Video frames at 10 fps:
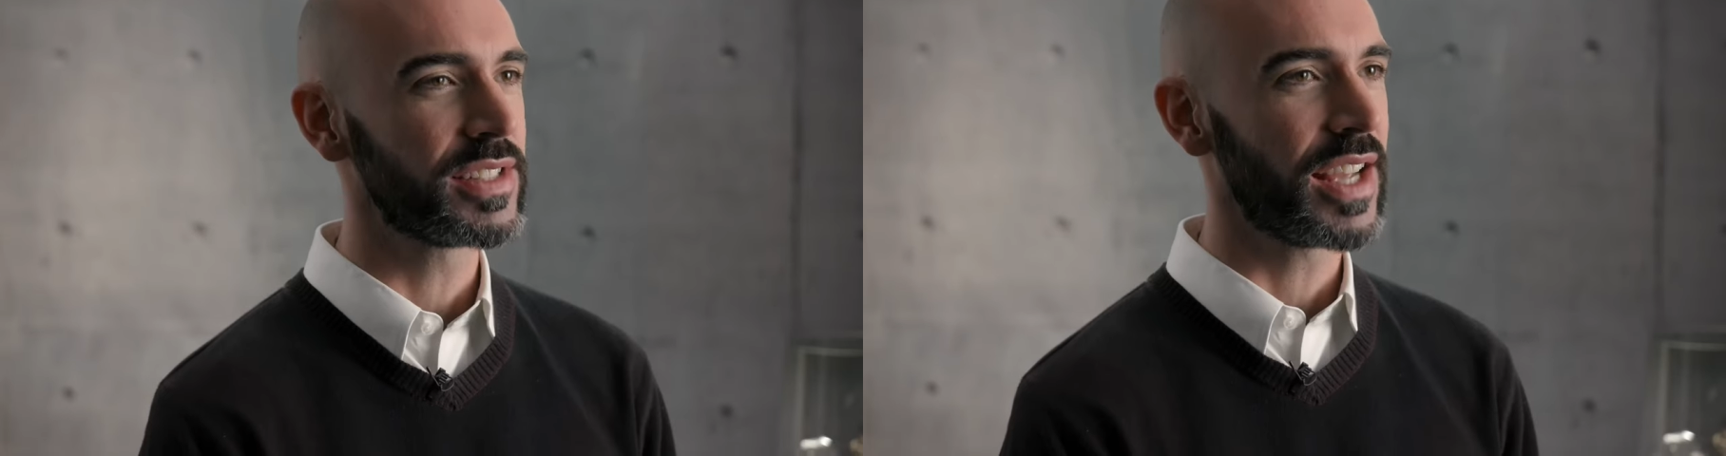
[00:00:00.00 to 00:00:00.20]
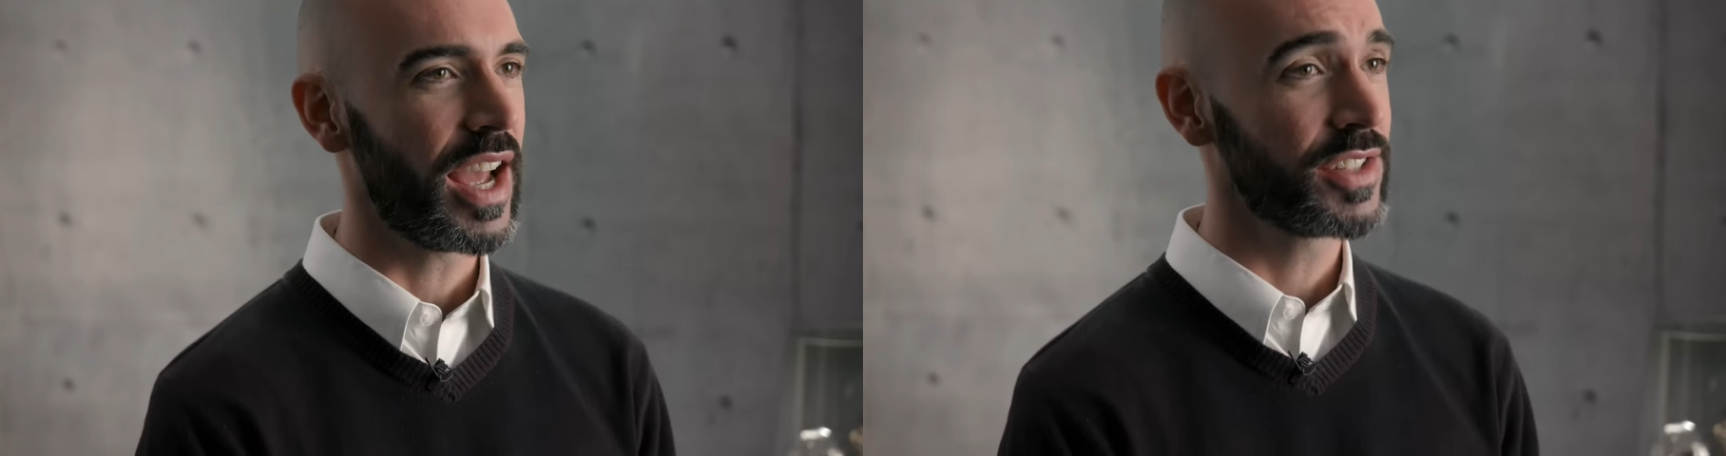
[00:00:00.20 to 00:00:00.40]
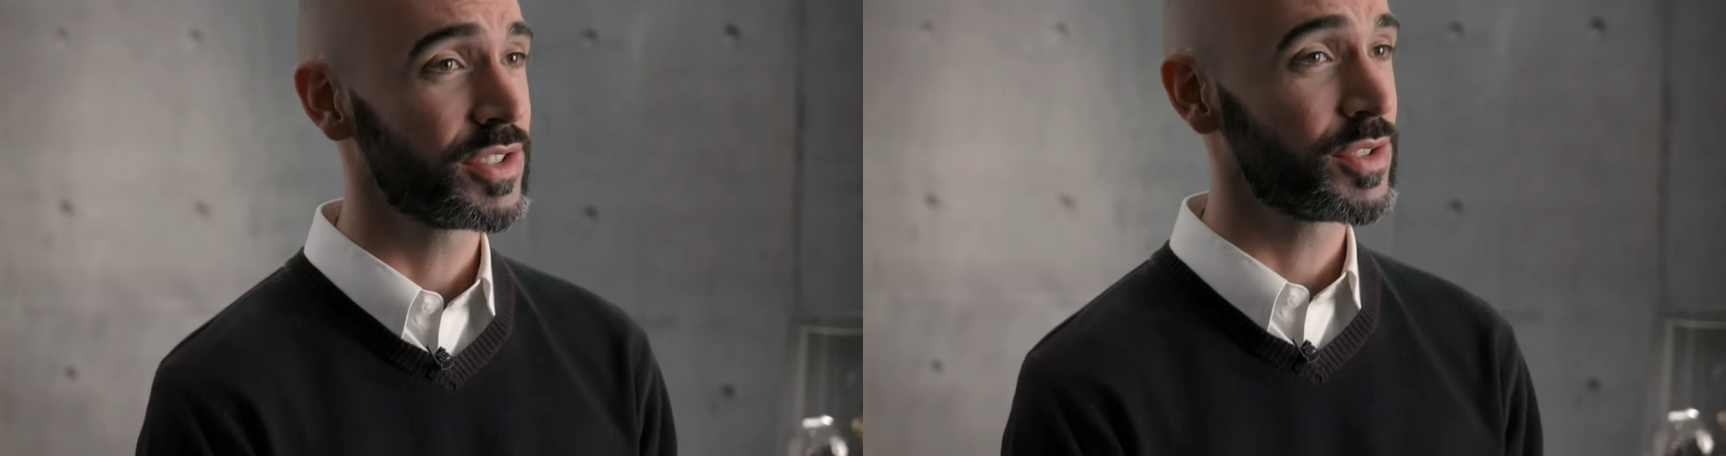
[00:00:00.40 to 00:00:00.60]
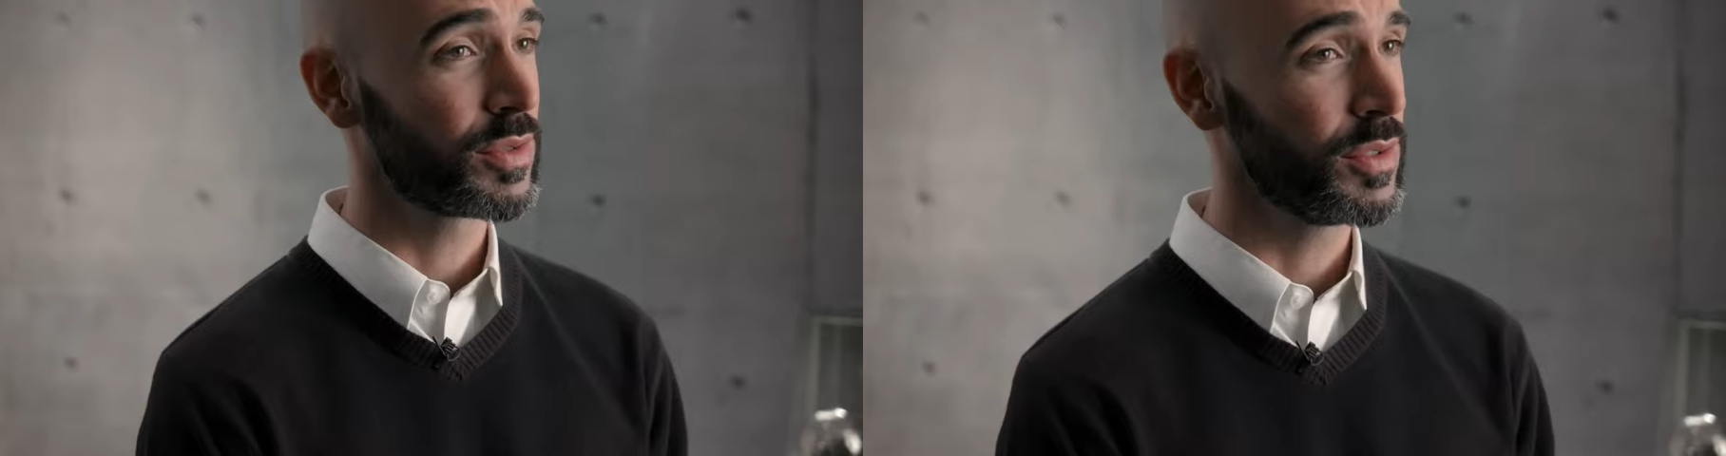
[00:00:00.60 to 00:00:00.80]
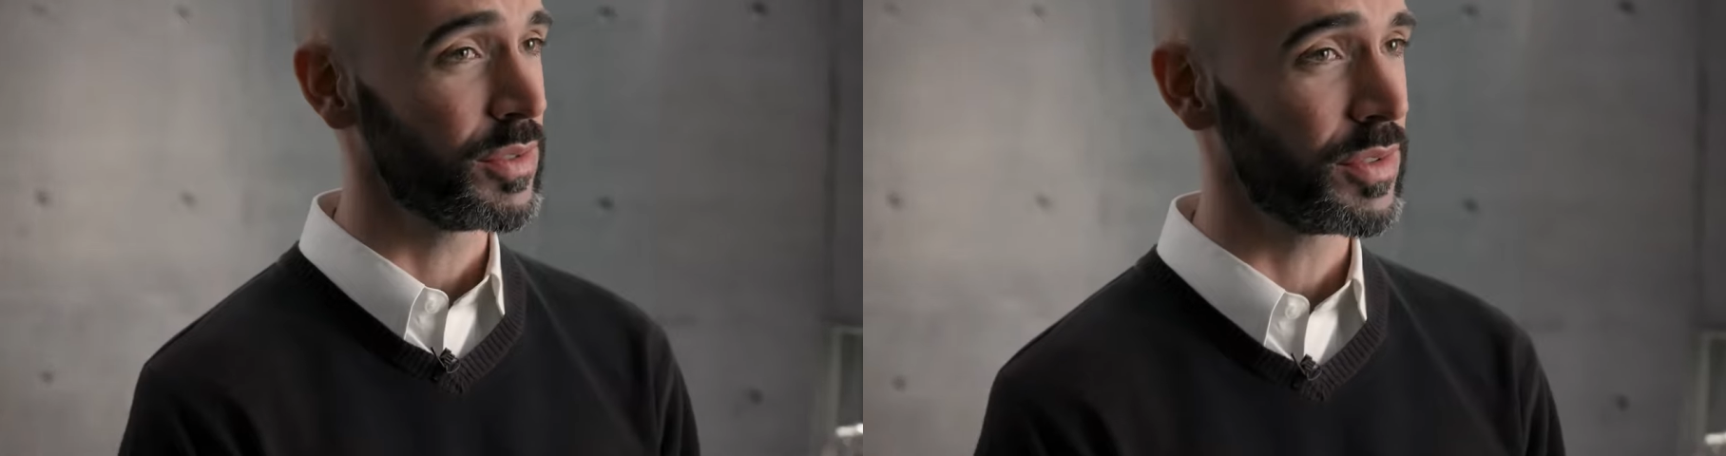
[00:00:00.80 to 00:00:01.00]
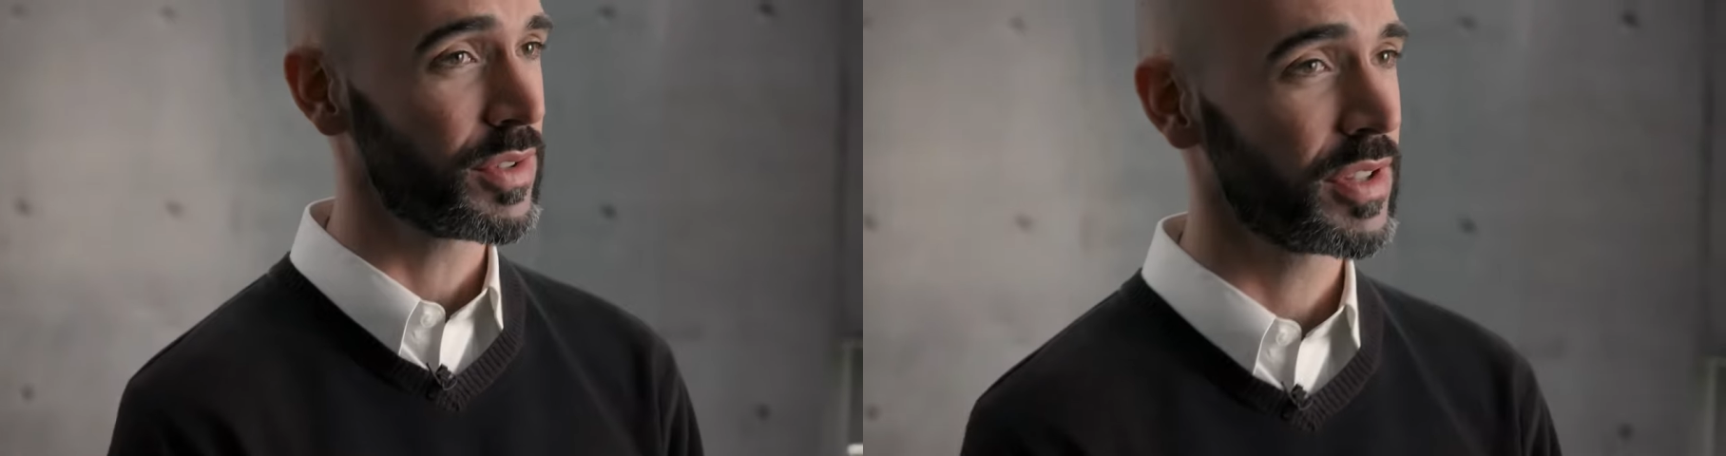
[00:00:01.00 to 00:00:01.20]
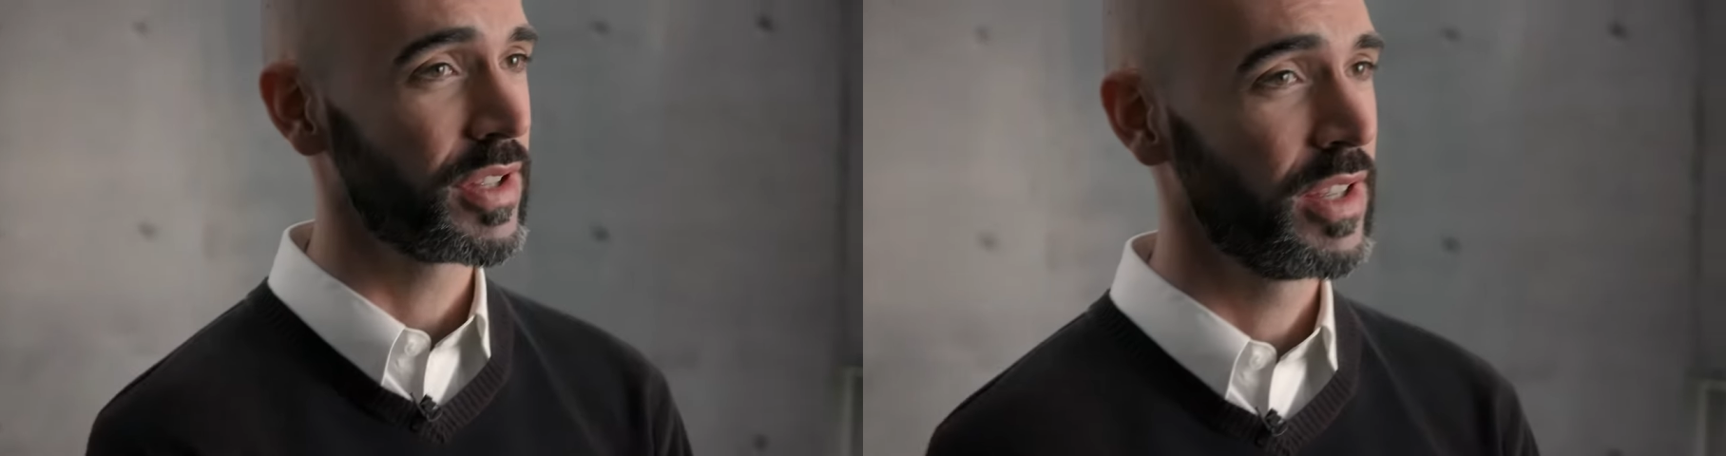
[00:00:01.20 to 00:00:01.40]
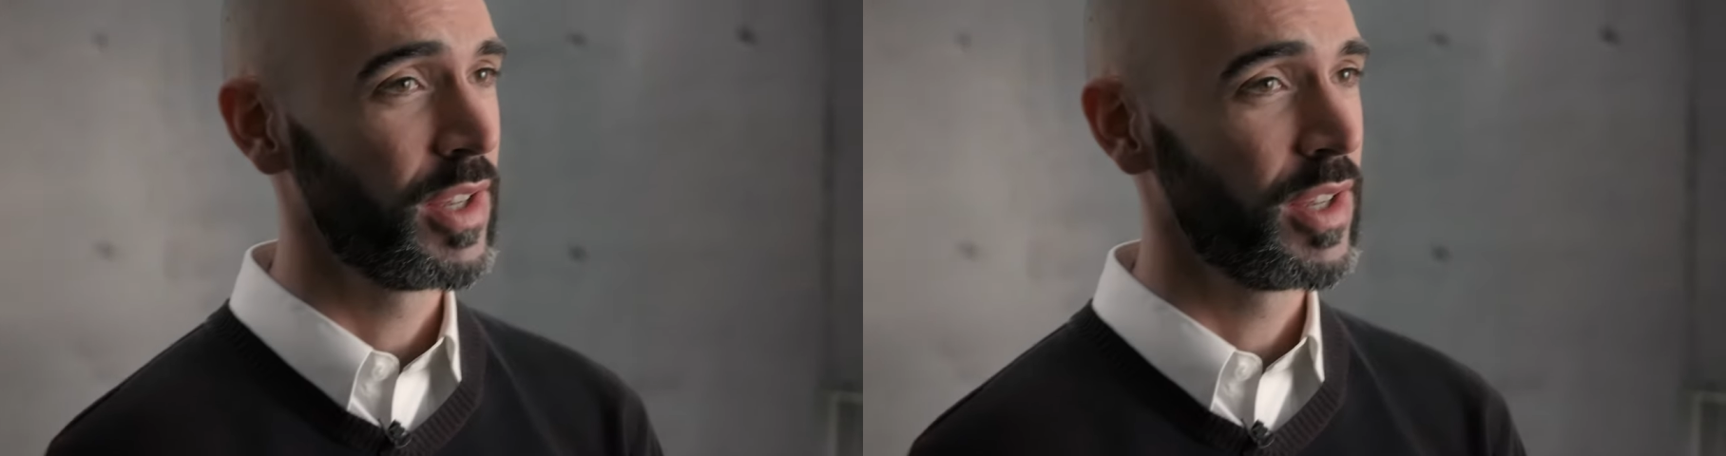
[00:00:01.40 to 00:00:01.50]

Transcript: us as truth